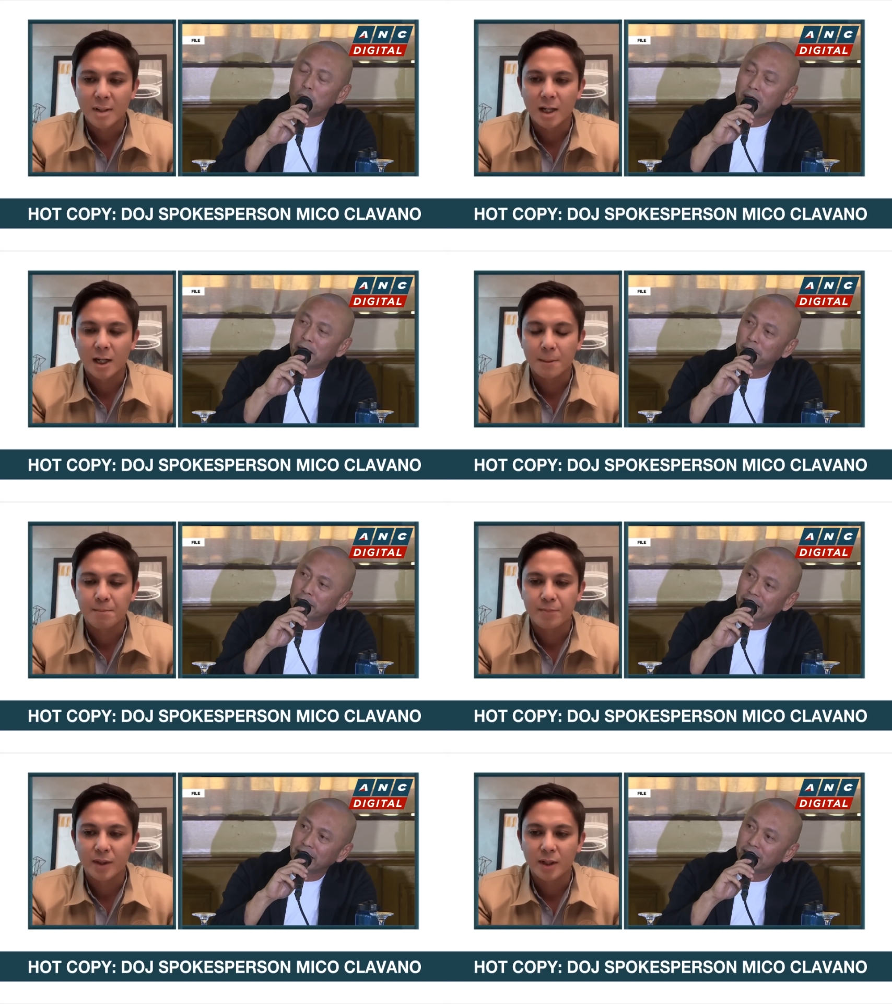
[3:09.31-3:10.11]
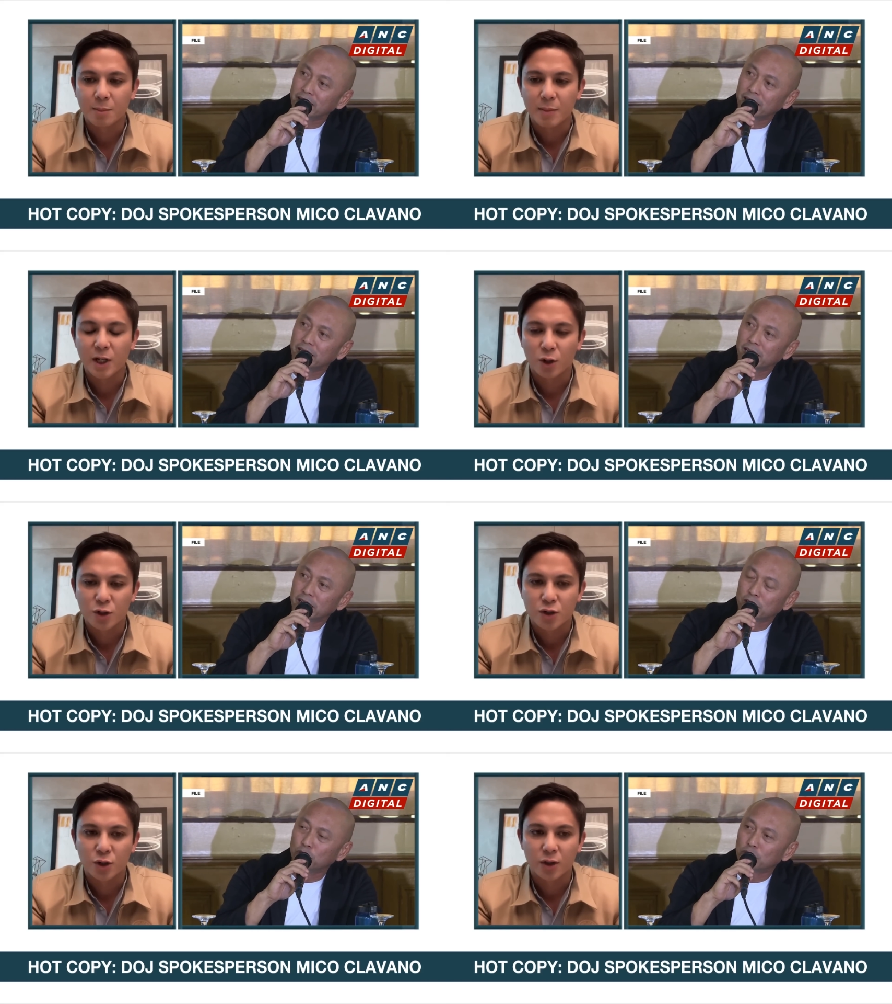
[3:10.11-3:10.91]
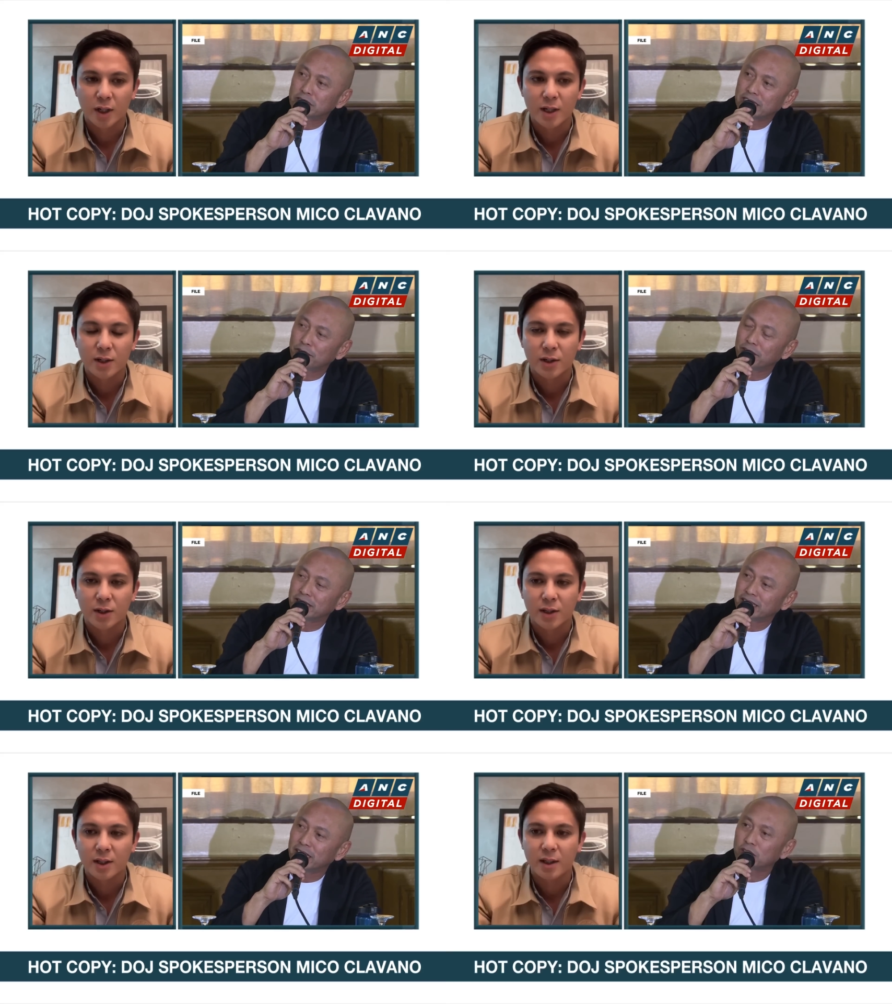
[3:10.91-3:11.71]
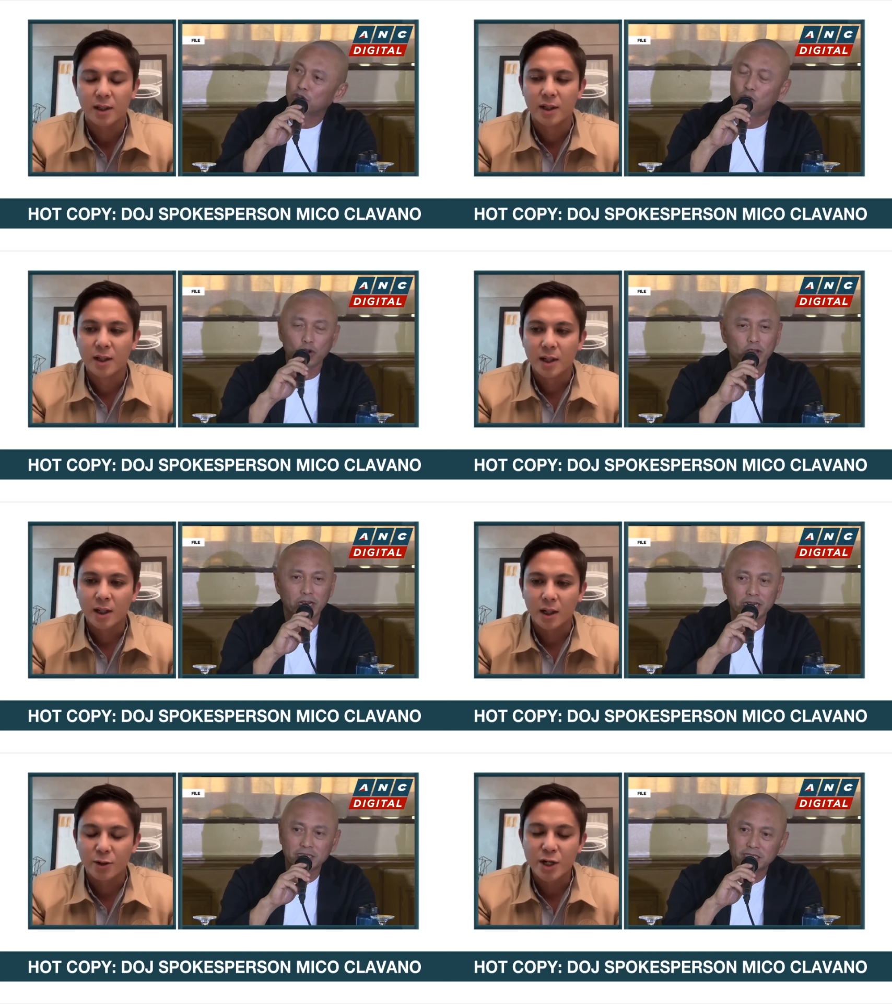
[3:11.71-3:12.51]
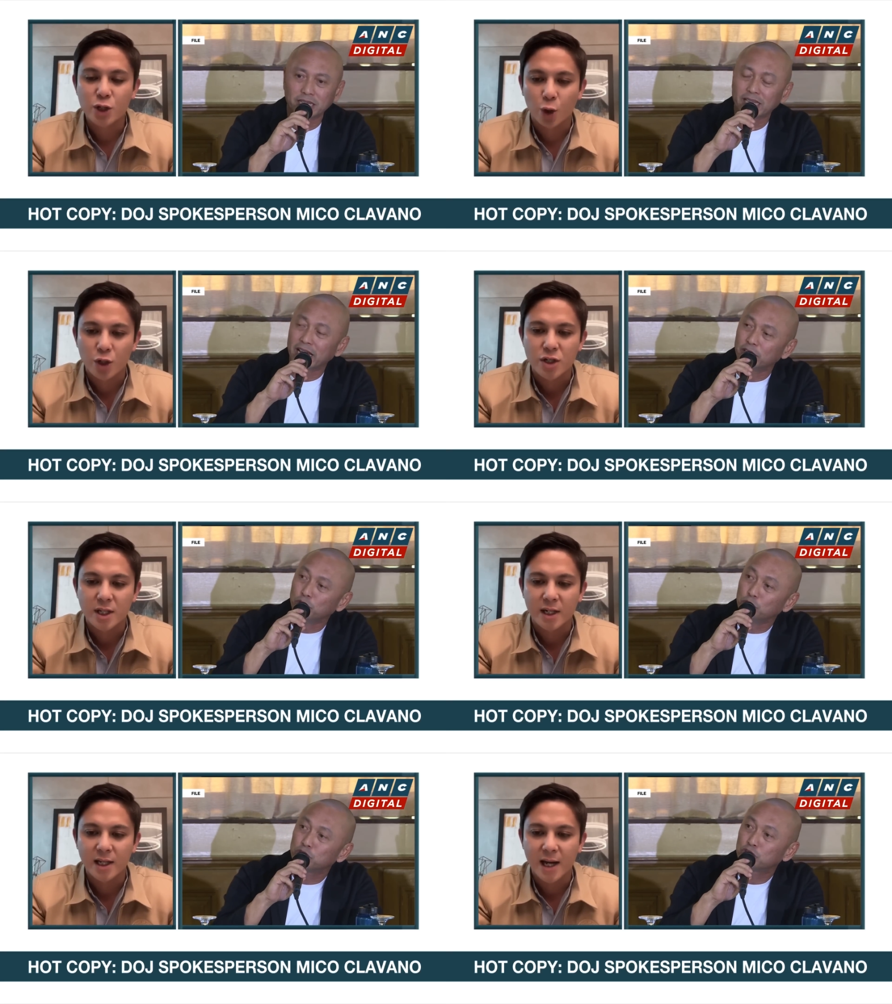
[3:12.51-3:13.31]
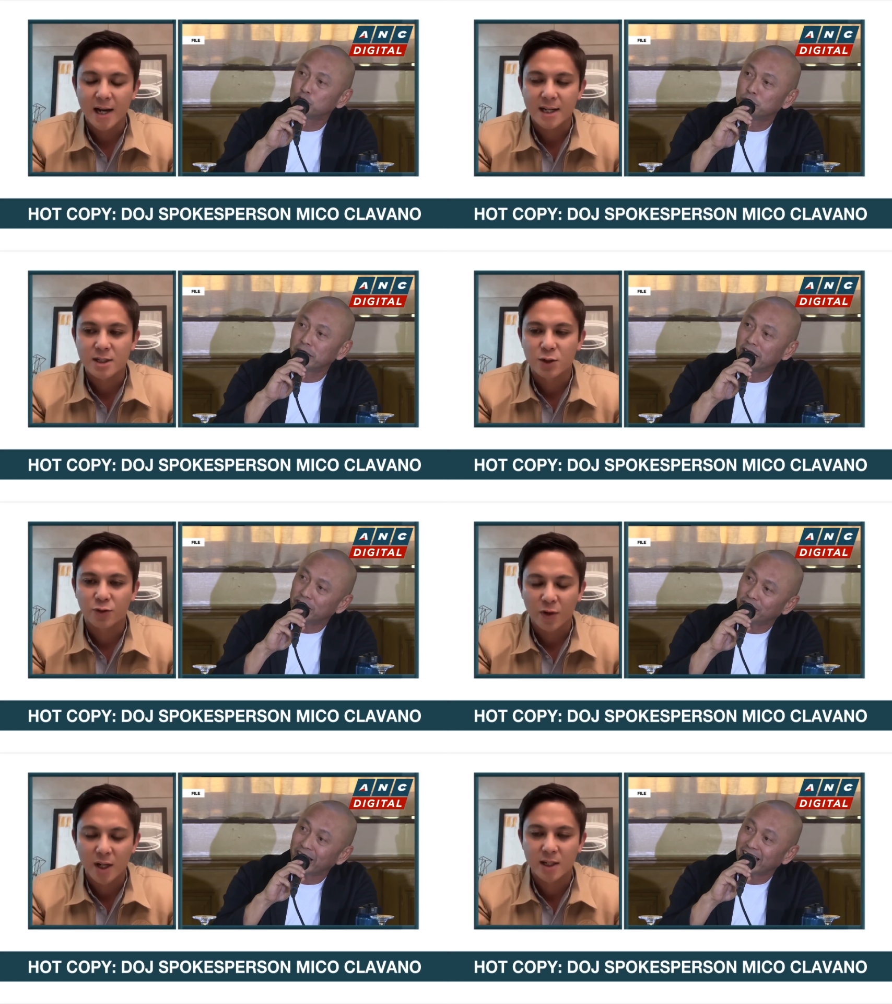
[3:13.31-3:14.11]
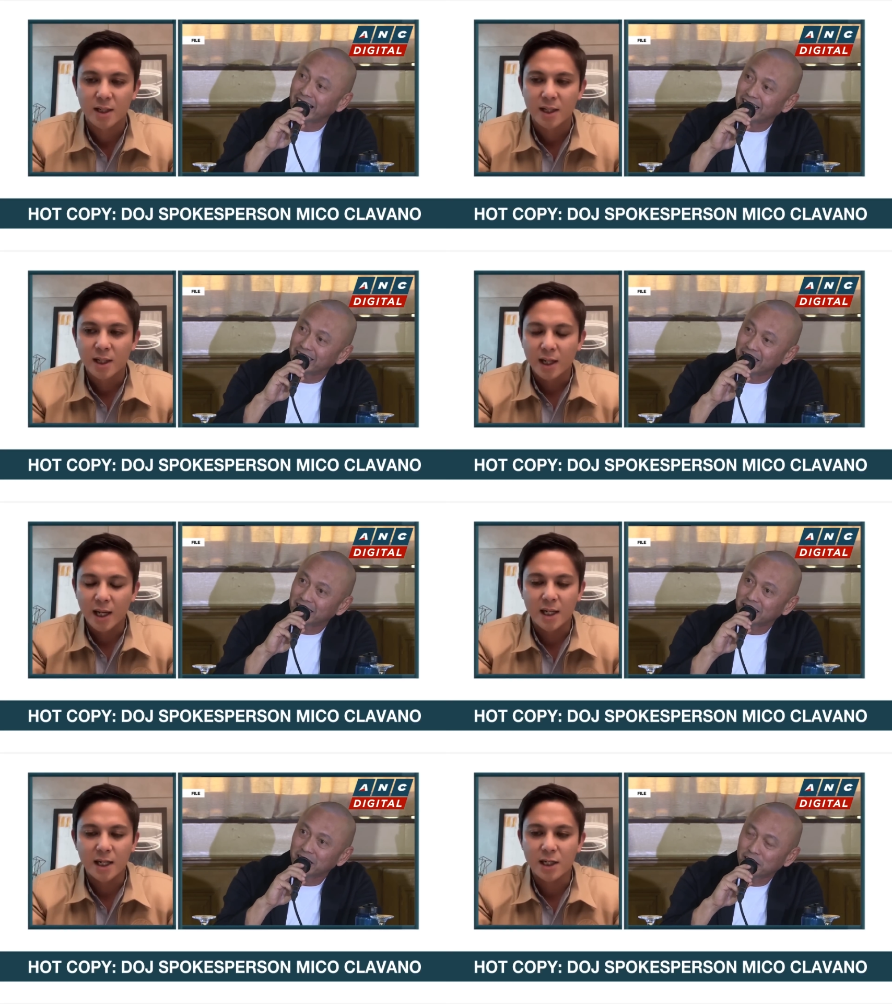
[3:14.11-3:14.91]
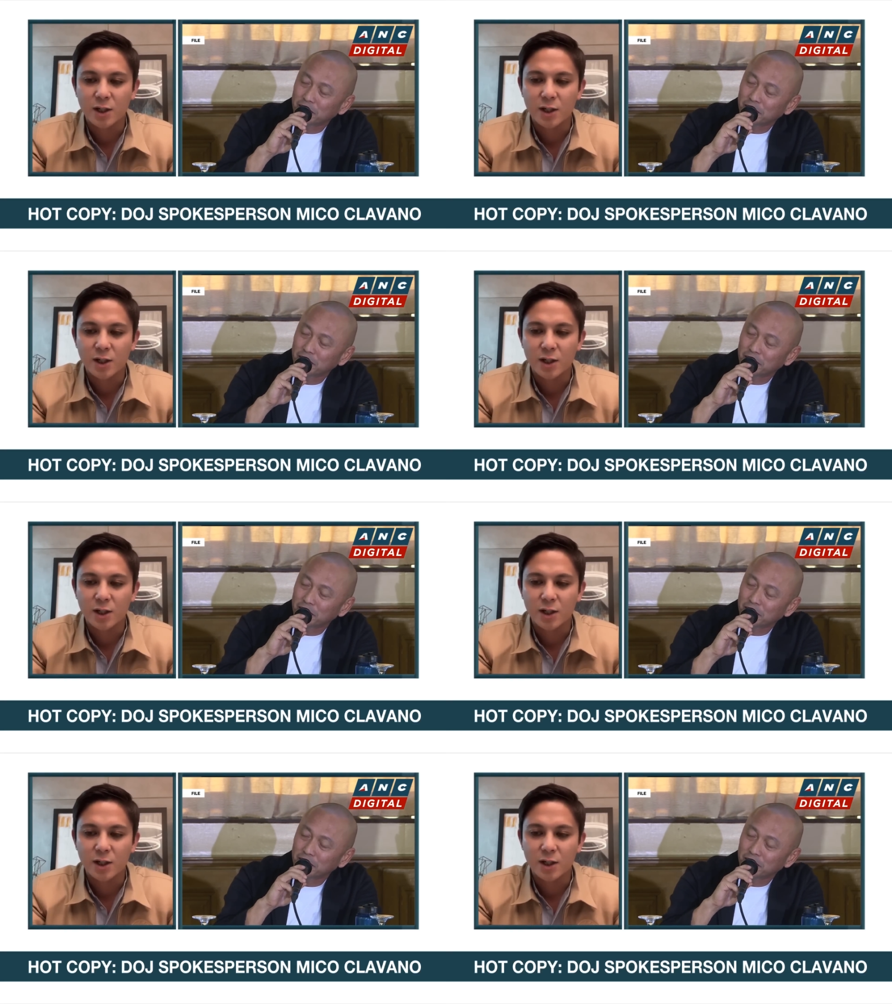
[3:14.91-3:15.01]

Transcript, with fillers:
Speaker 1: Um, it may also hinder the uh, resources that he has to fund any